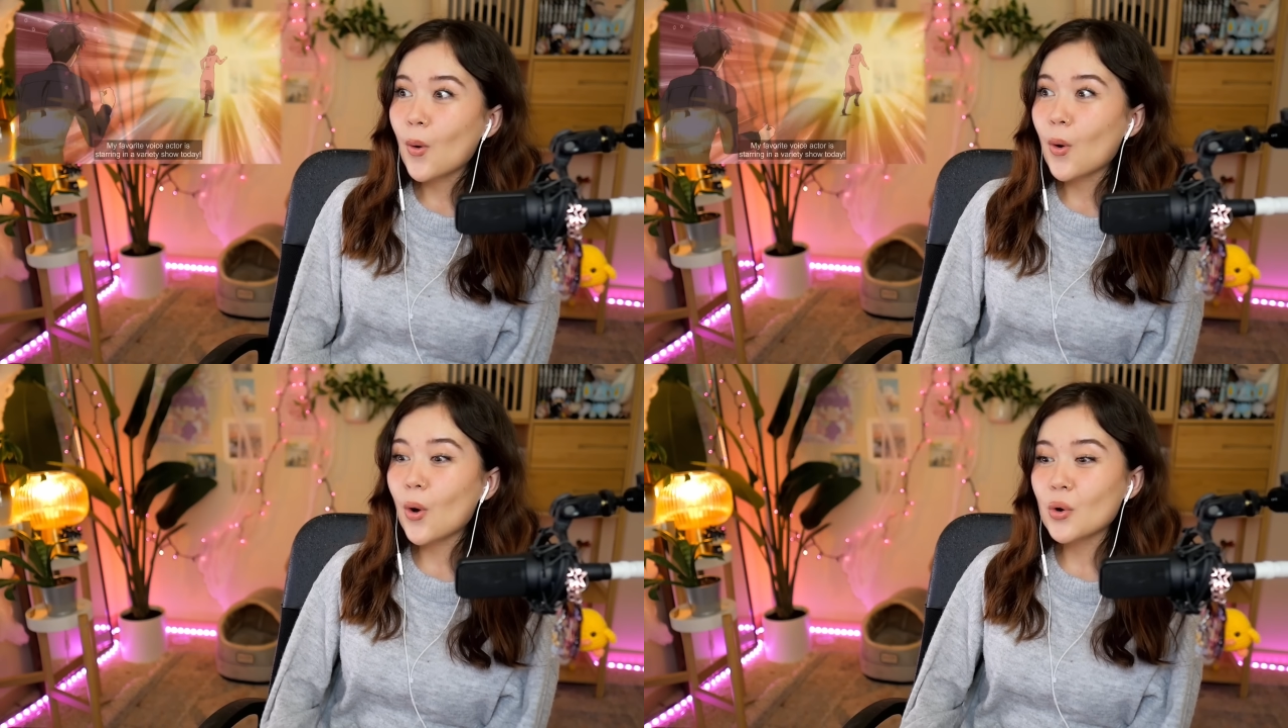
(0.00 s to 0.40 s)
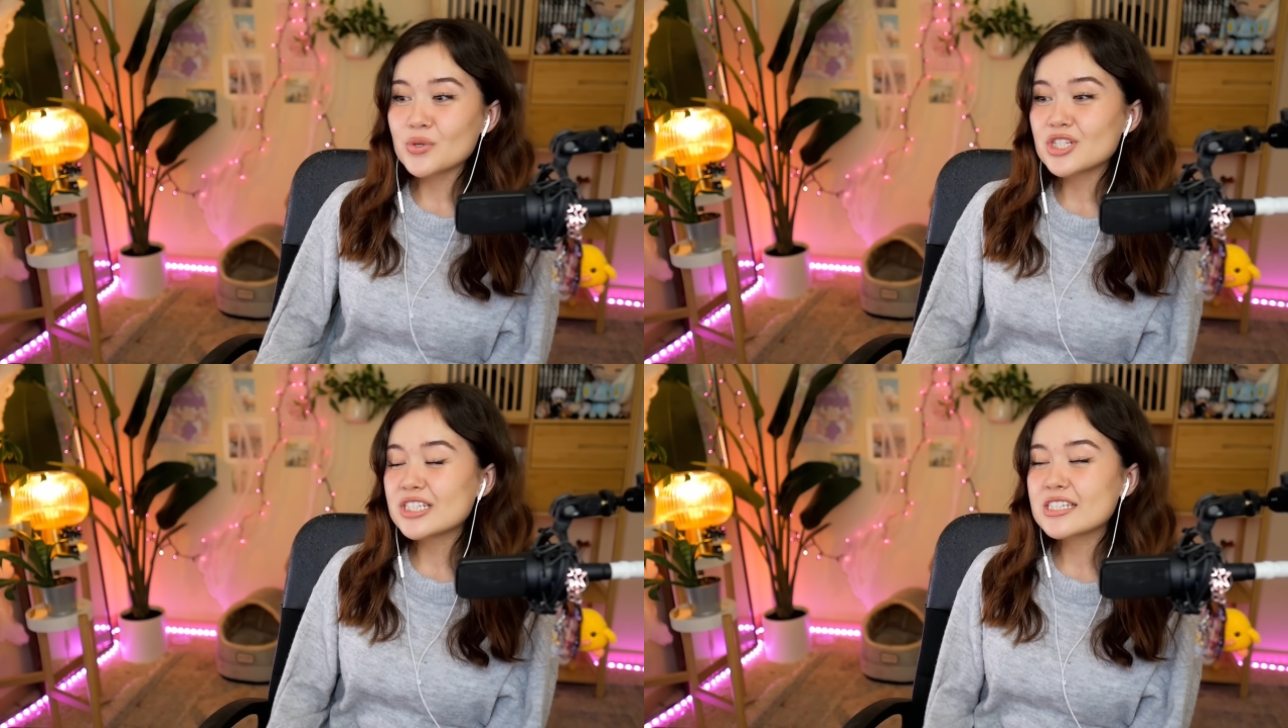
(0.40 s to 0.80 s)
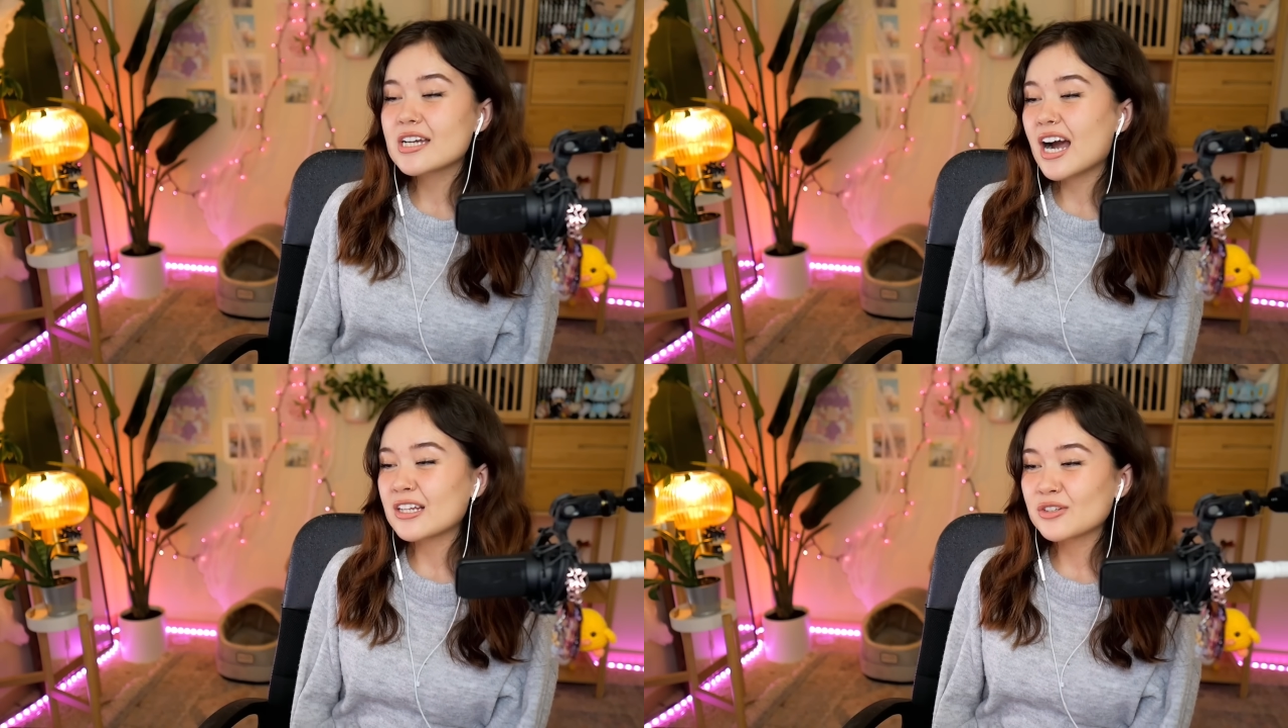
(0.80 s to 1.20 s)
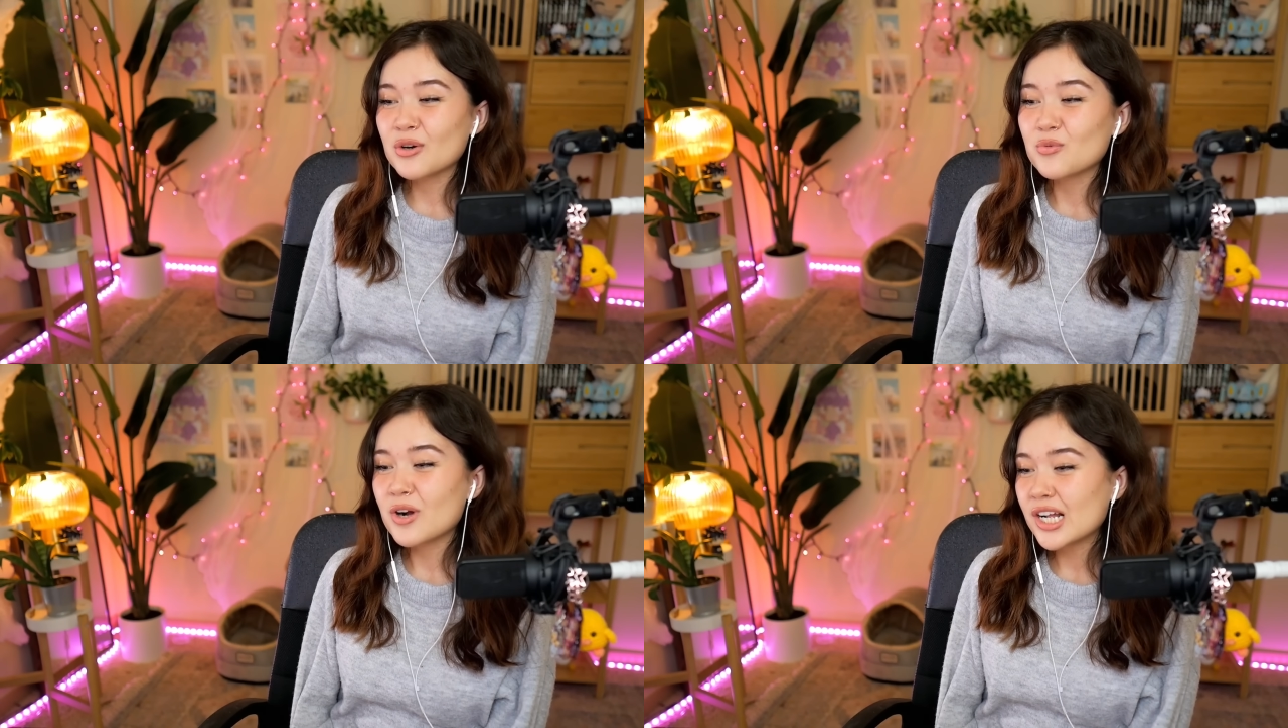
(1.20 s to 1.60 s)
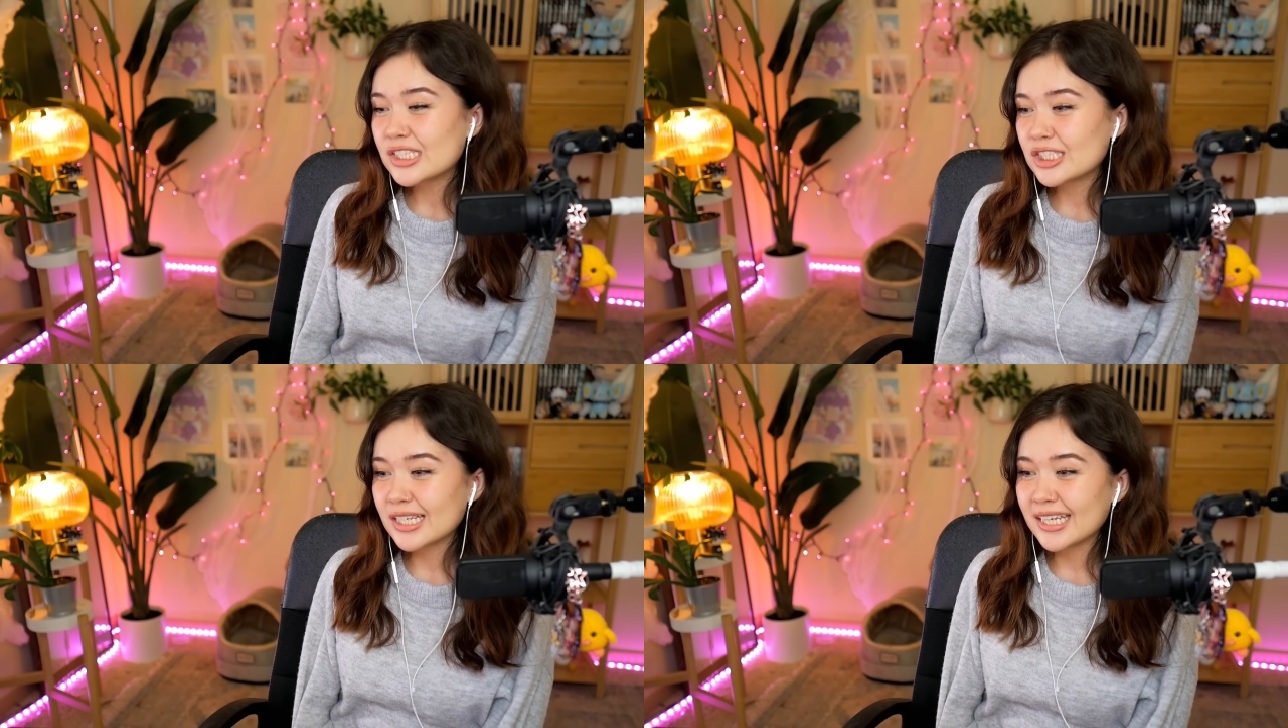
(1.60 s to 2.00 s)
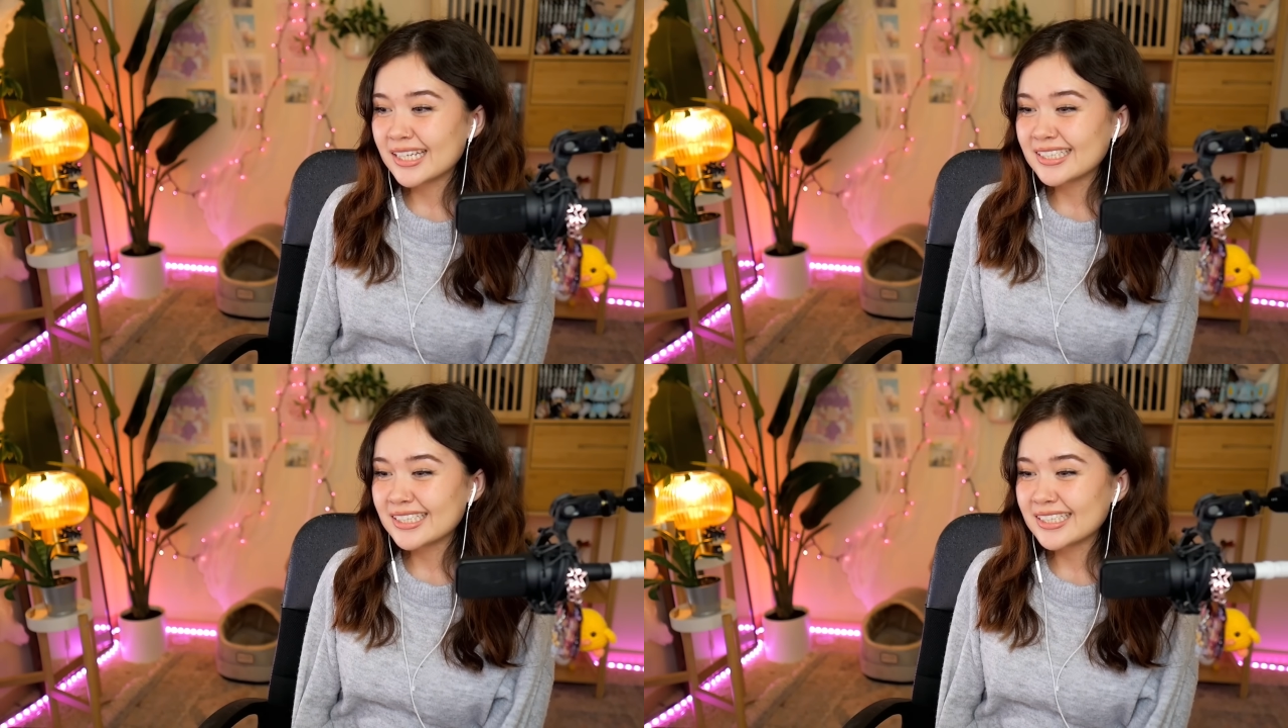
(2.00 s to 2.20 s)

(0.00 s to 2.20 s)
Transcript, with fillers: oh, she's got to go watch it.